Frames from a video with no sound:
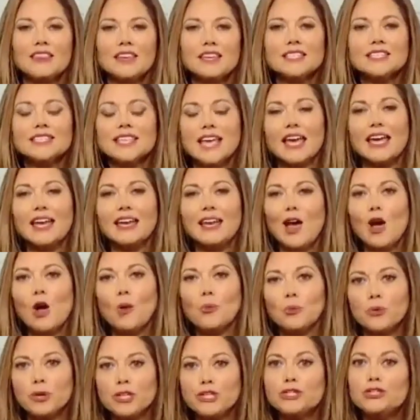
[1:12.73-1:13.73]
These can
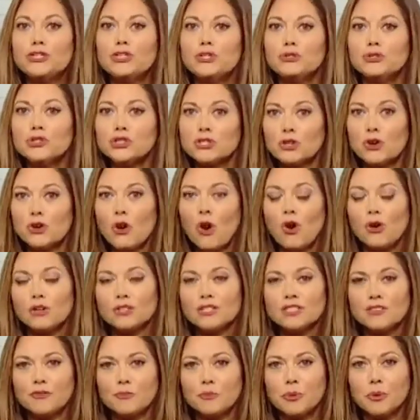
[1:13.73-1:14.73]
help reduce the
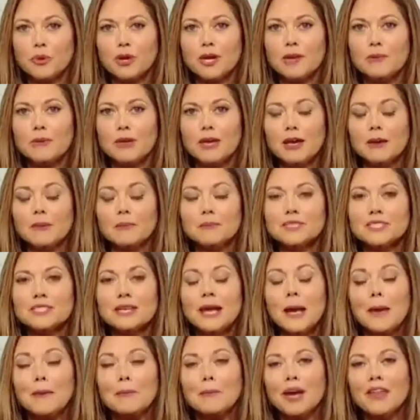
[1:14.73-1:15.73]
cost of
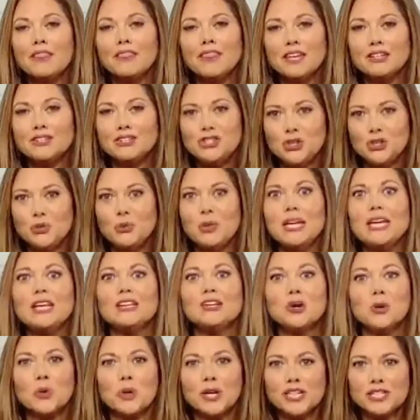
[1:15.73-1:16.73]
premiums, but they do
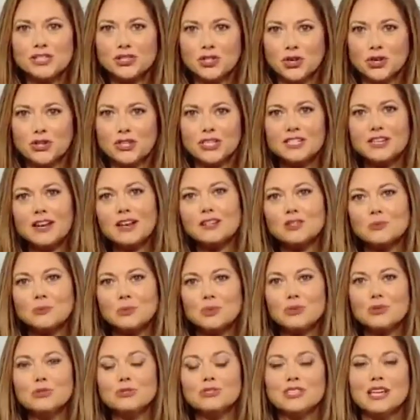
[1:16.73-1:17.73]
increase your
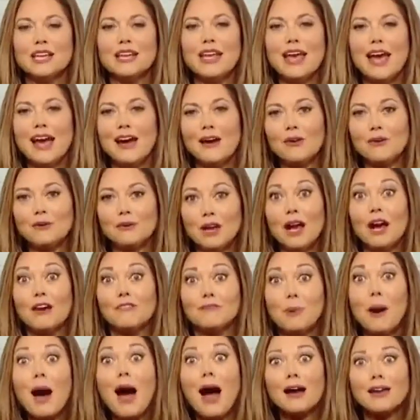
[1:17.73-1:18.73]
deductibles and
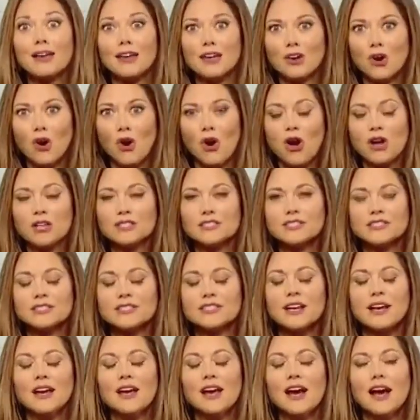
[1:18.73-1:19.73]
out-of-pocket
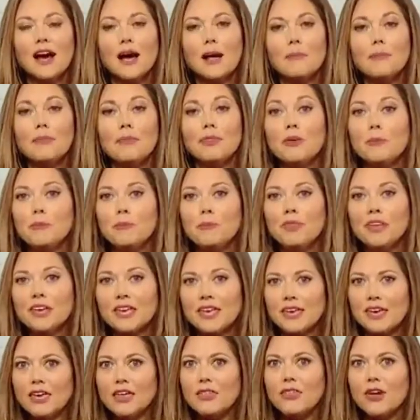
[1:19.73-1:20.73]
costs. The
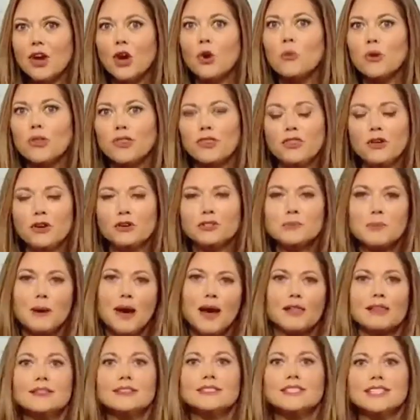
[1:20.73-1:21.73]
key, though, with those
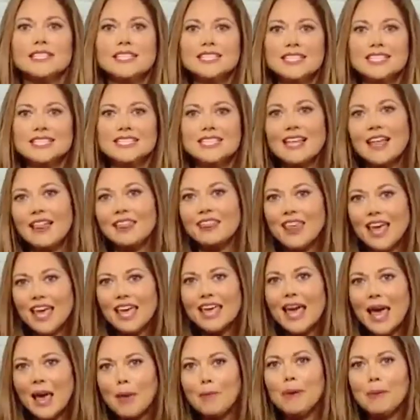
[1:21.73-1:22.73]
policies is that
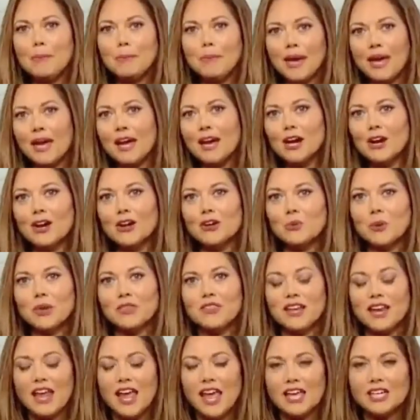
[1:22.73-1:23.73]
they can be paired
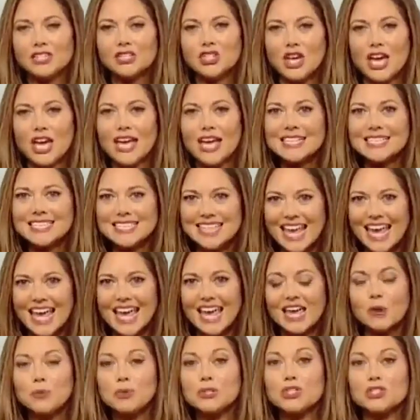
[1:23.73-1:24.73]
with an
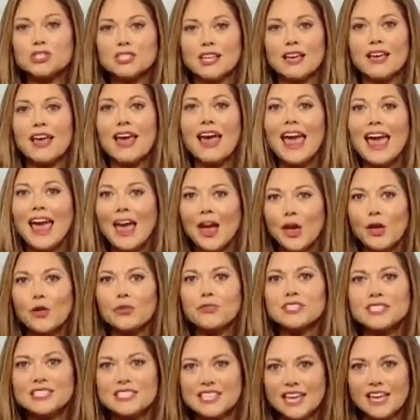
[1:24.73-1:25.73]
HSA, which is a
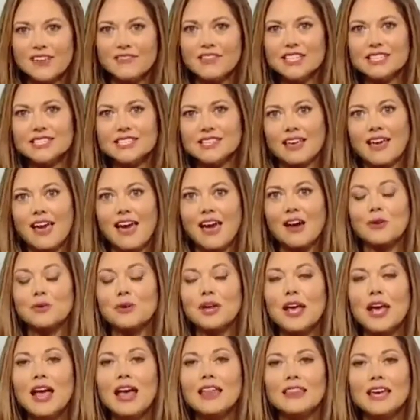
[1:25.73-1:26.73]
health savings
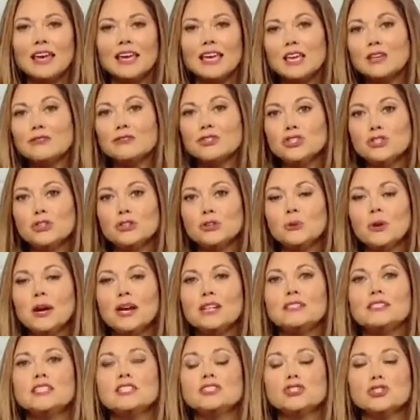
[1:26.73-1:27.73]
account that gives you
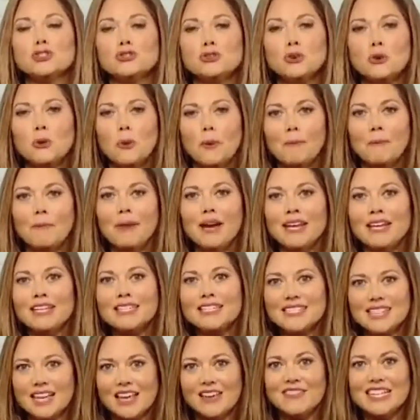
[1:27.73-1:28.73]
additional
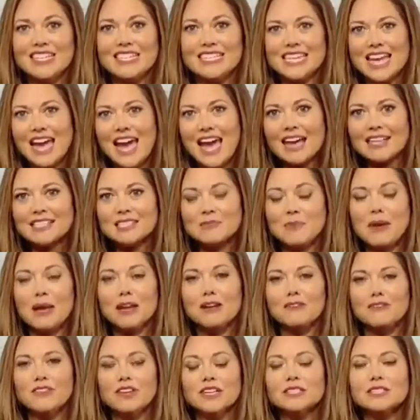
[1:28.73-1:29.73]
money-saving tax
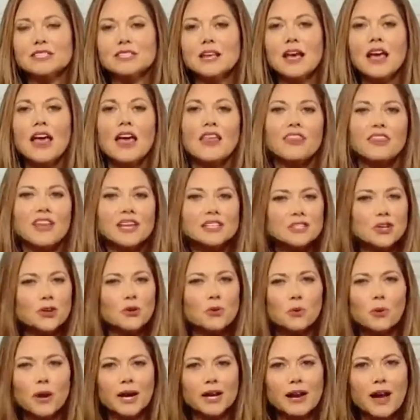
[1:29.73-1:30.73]
benefits. That's a
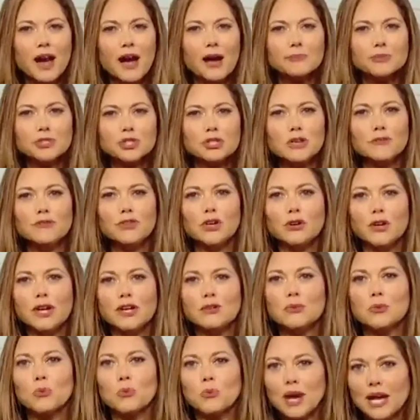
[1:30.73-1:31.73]
great option if you're
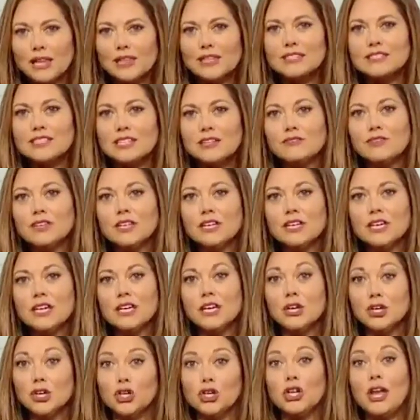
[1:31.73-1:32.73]
in
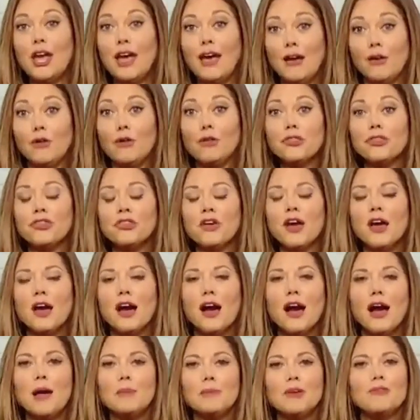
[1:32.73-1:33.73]
relatively good health.
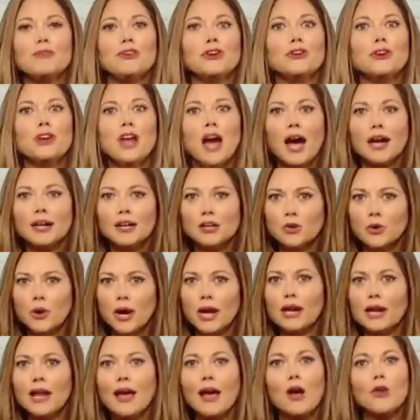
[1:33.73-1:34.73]
If you're not in
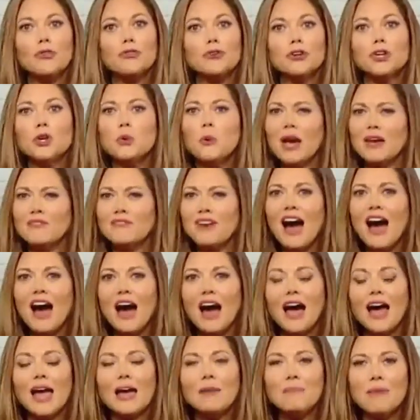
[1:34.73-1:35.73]
great health or you have
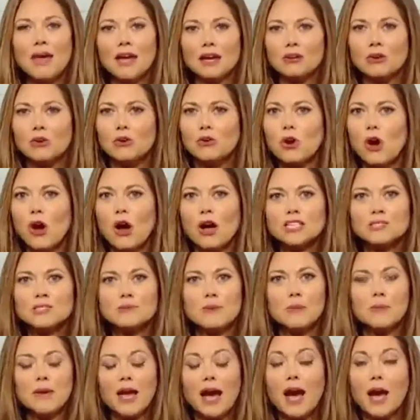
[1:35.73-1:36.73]
high medical
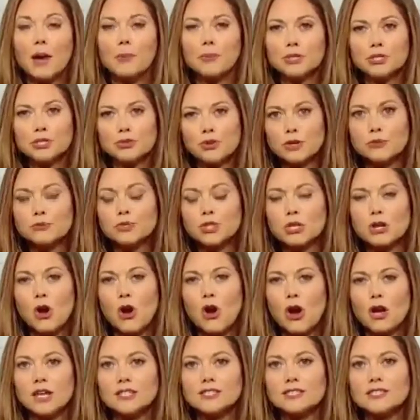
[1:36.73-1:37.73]
costs, maybe high prescription
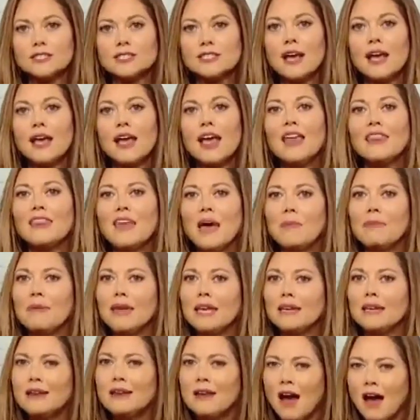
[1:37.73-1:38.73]
costs, that
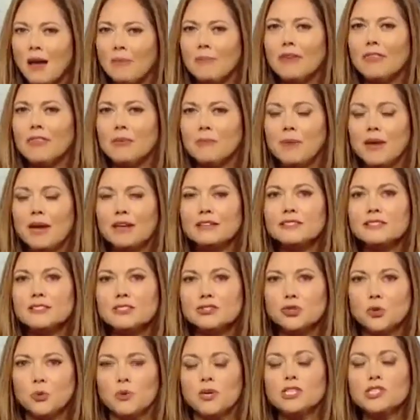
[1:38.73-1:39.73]
may not be the
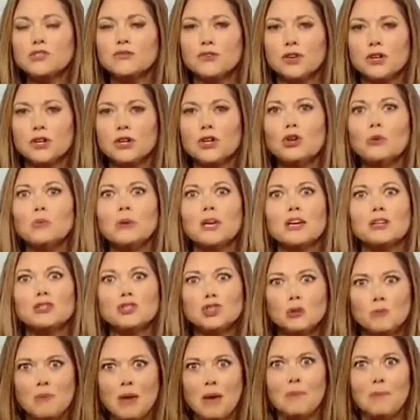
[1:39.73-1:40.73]
best choice for you
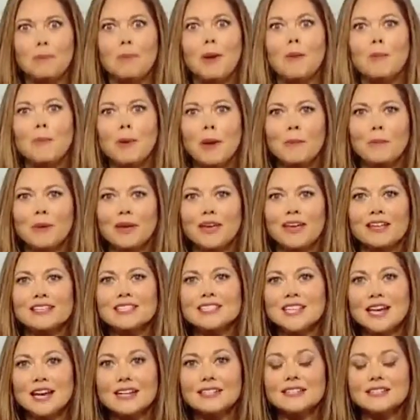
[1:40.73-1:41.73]
because you may bump up
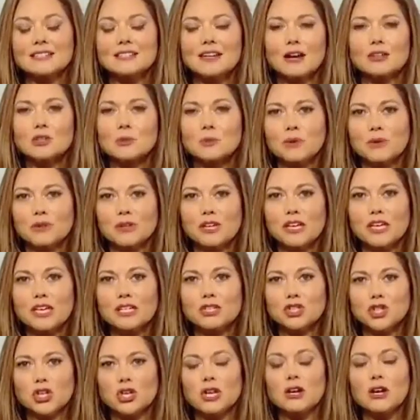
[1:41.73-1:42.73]
against that deductible
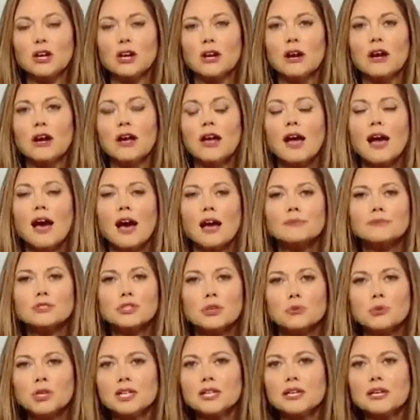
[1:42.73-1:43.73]
each year.
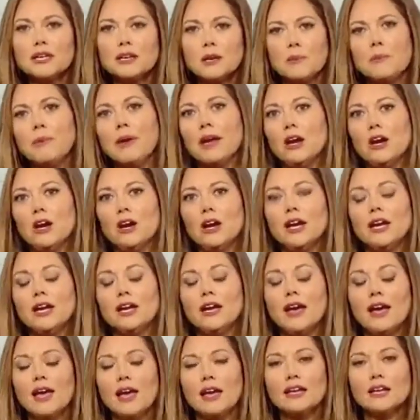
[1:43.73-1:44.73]
So really
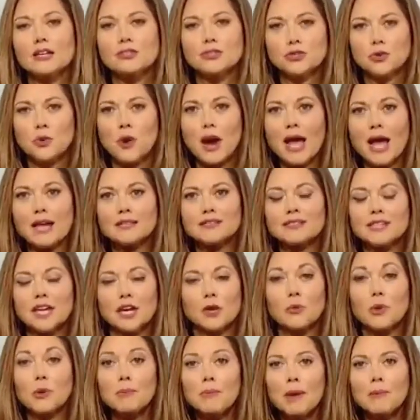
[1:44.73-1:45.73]
comparing and
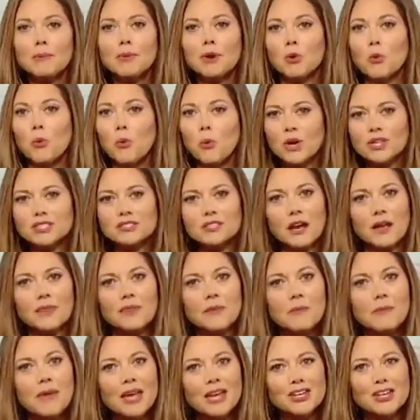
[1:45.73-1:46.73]
contrasting. Remember, what's
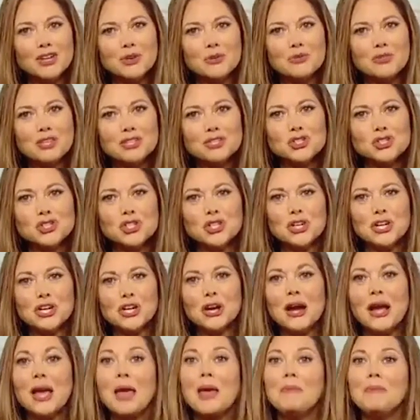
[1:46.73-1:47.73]
on the menu this
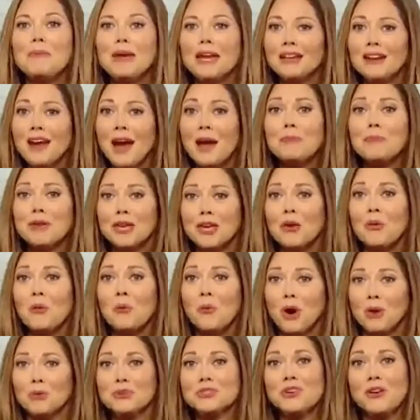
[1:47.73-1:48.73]
year may not be
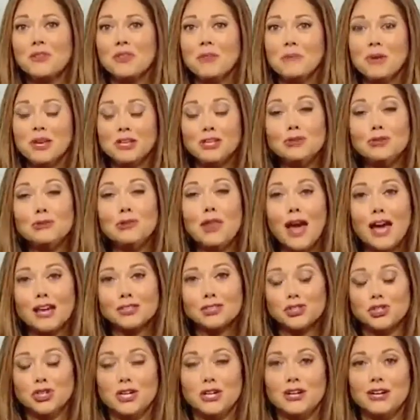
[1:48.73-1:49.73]
what was on the menu
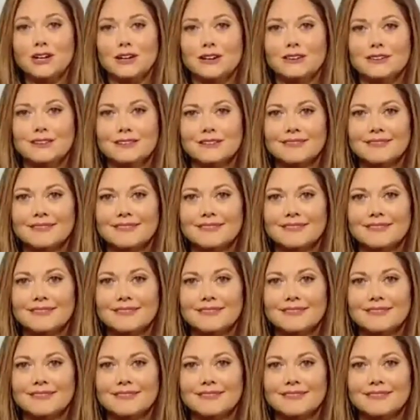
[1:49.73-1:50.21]
last year.